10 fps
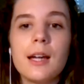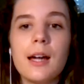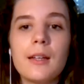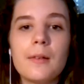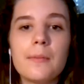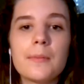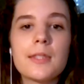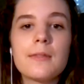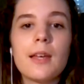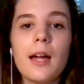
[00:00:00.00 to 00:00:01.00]

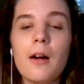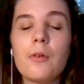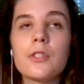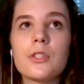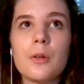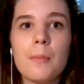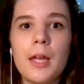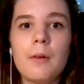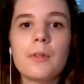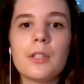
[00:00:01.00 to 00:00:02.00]
items, how to stir
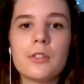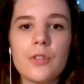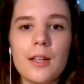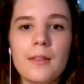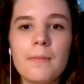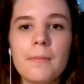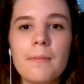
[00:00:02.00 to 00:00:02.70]
paint with your drill.